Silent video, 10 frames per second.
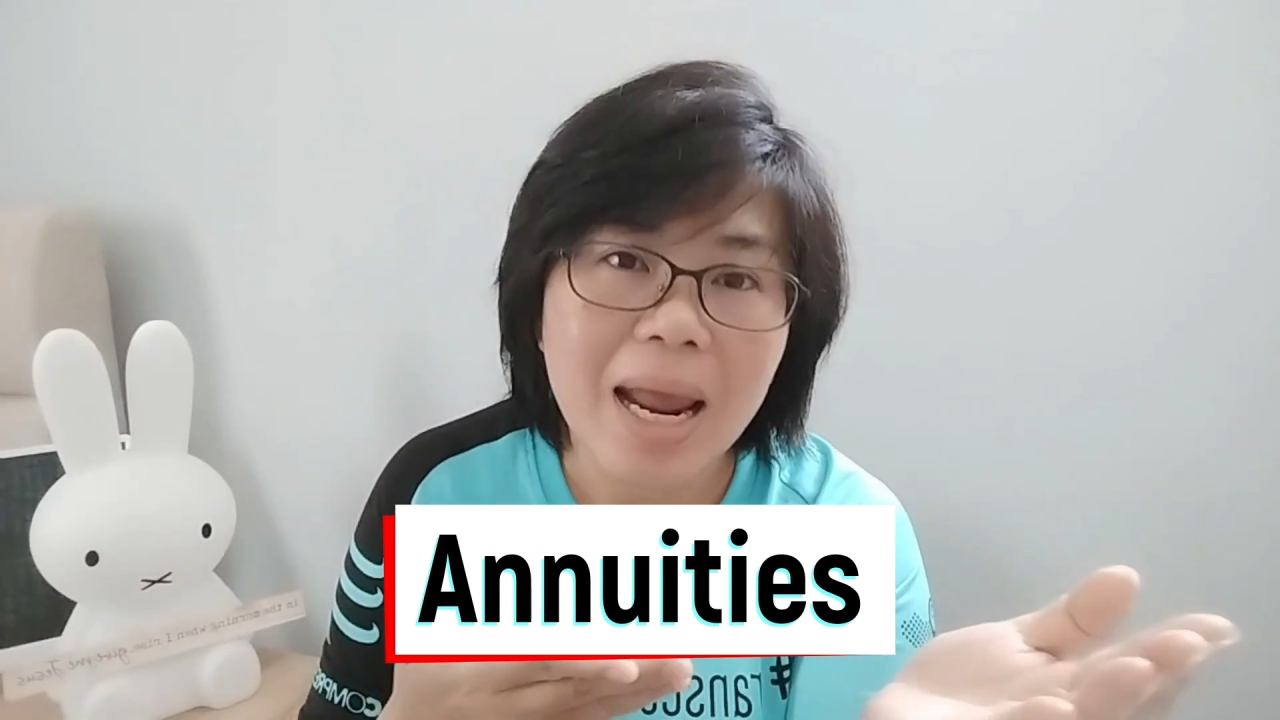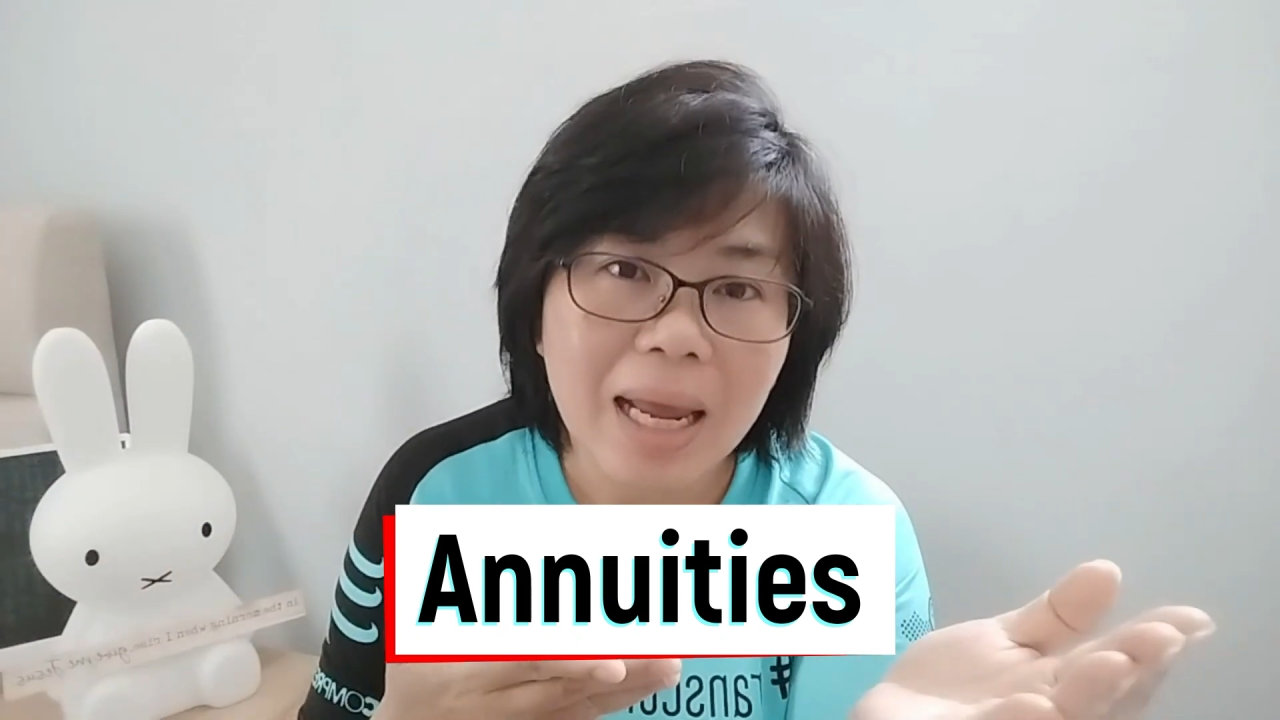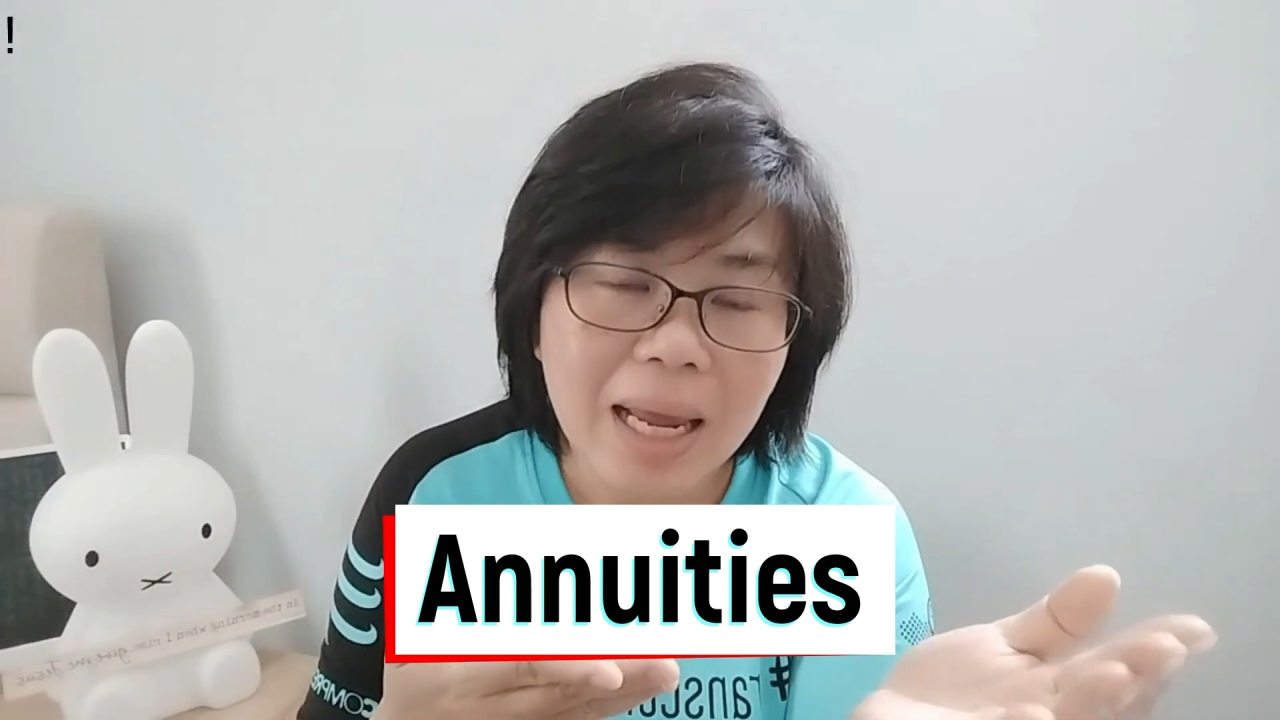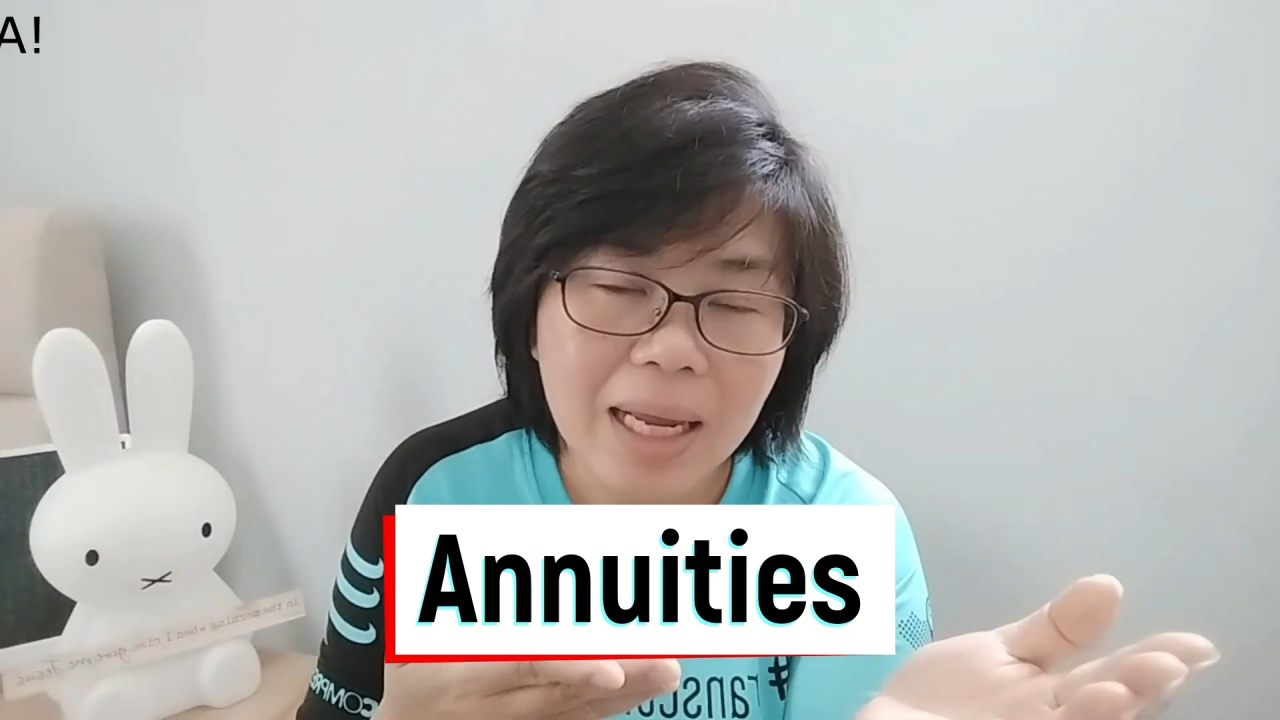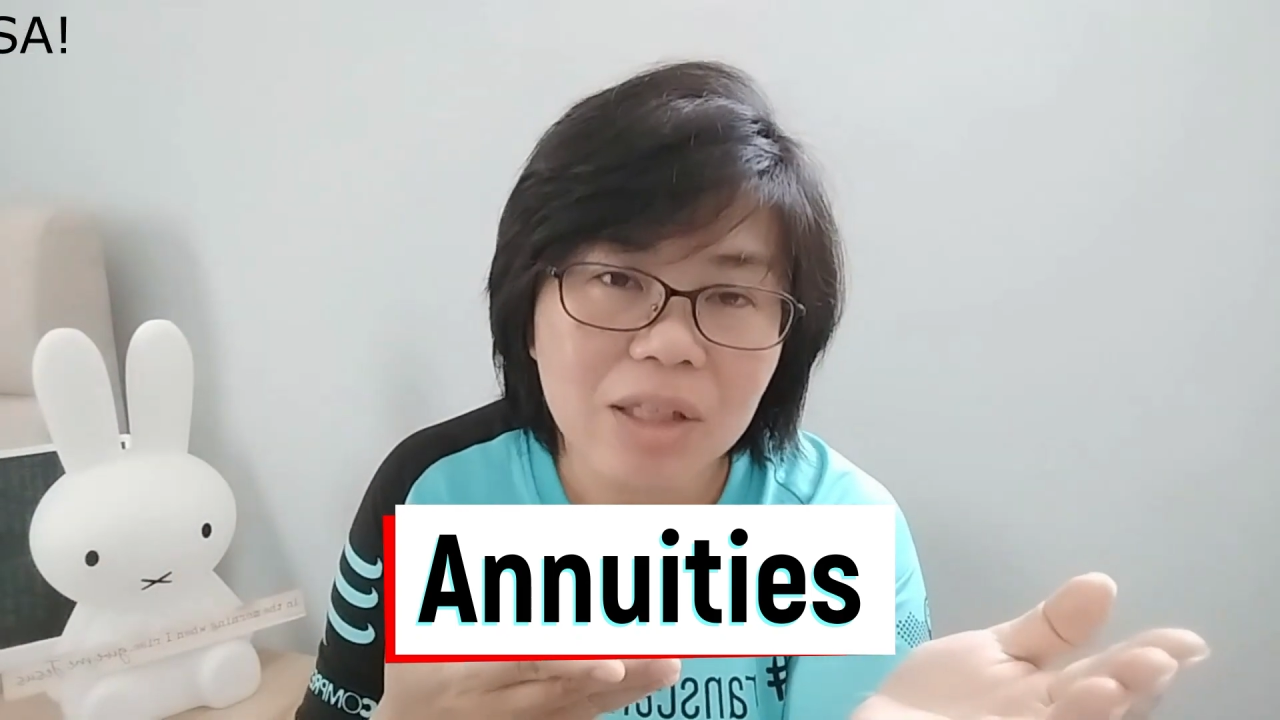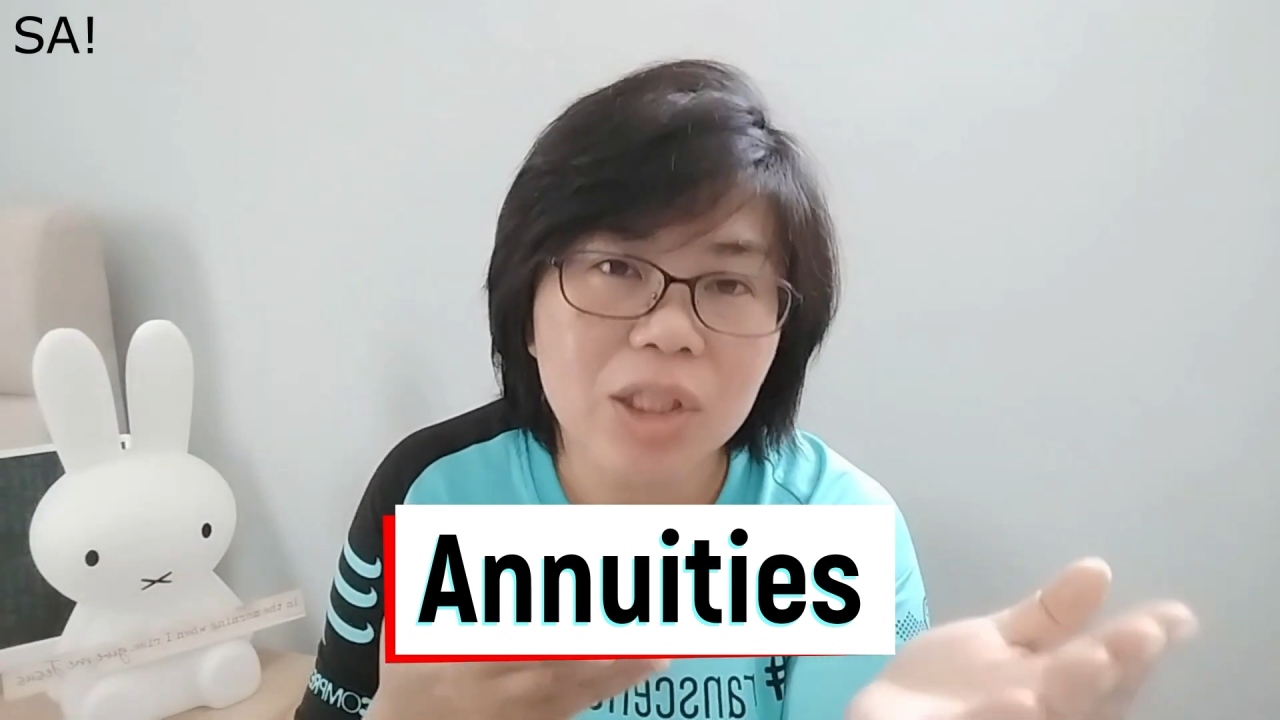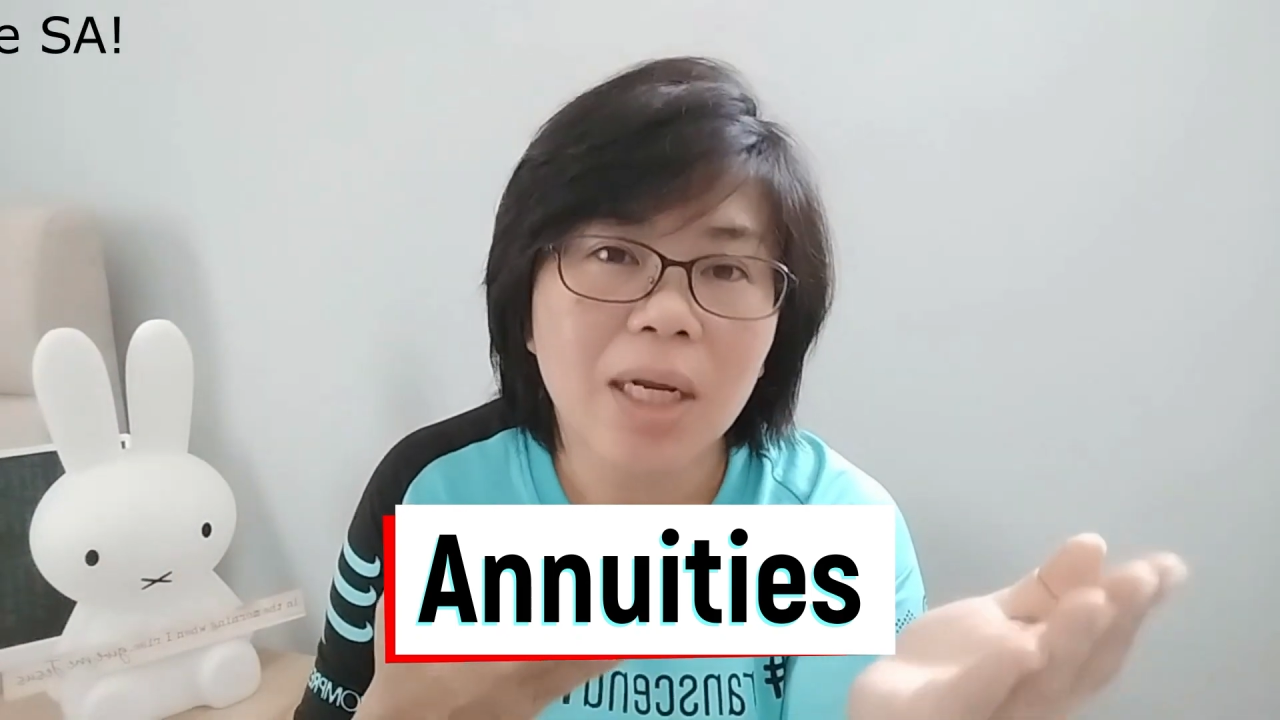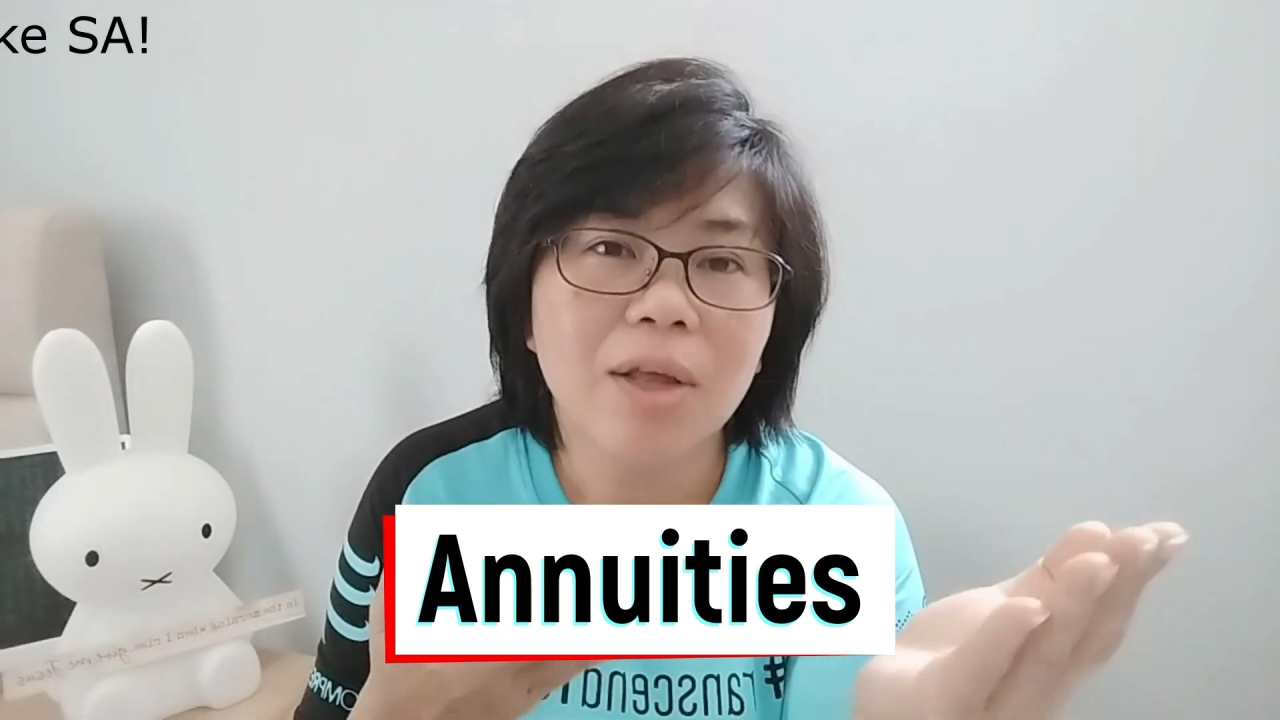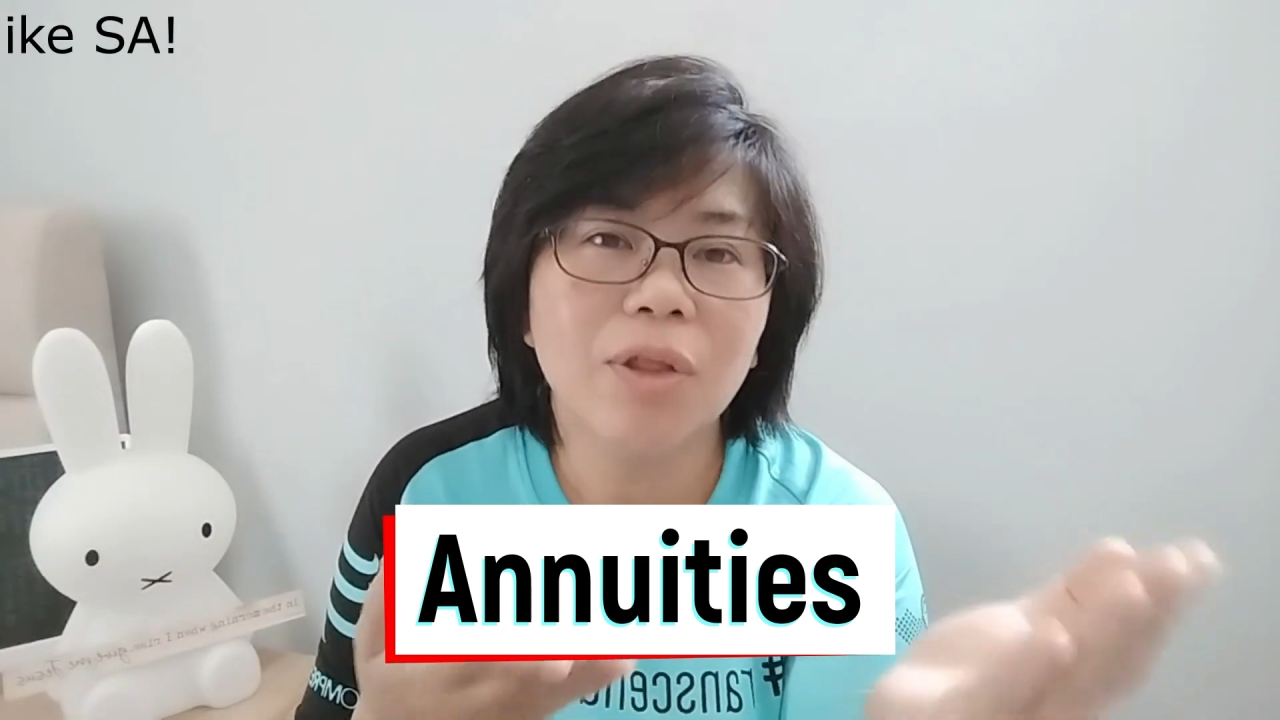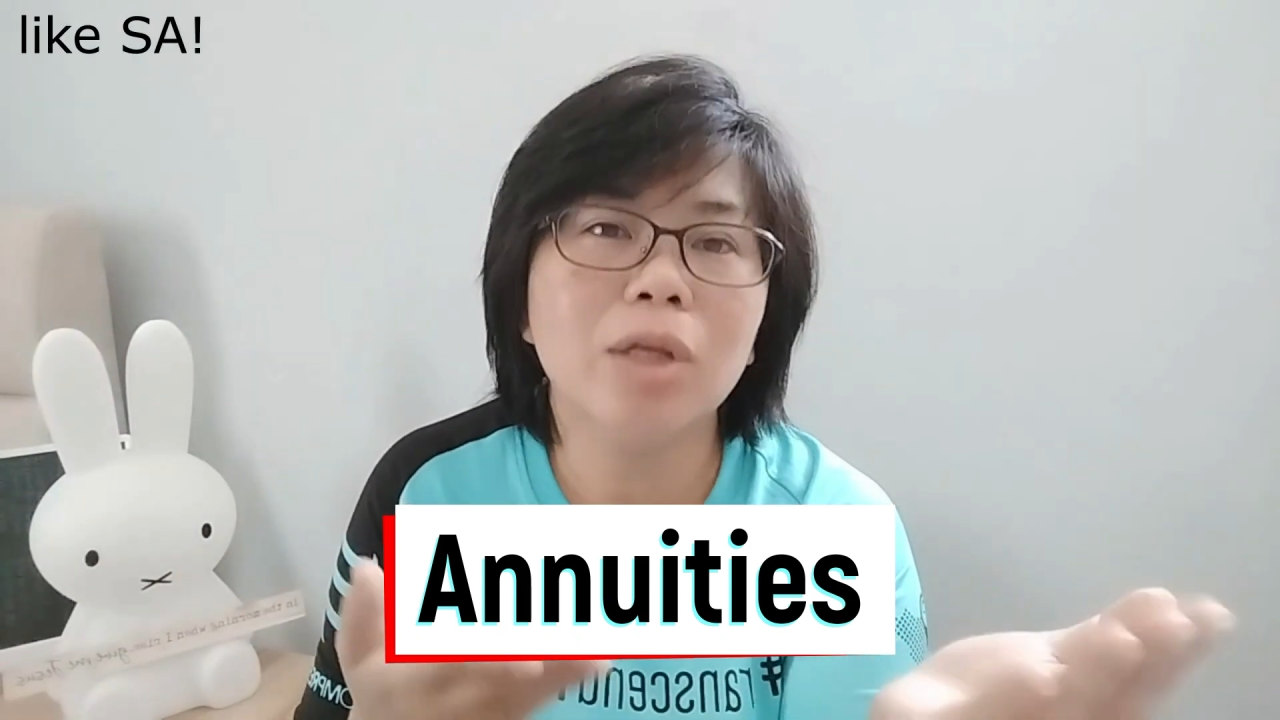age
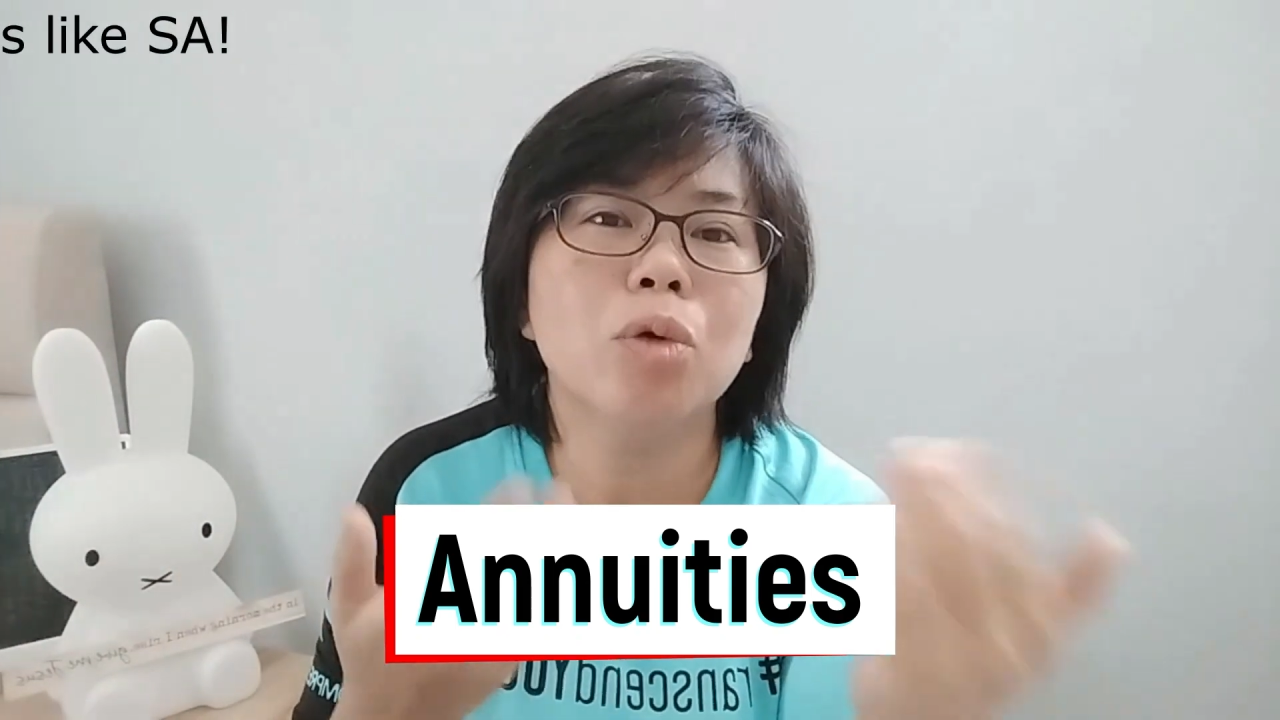that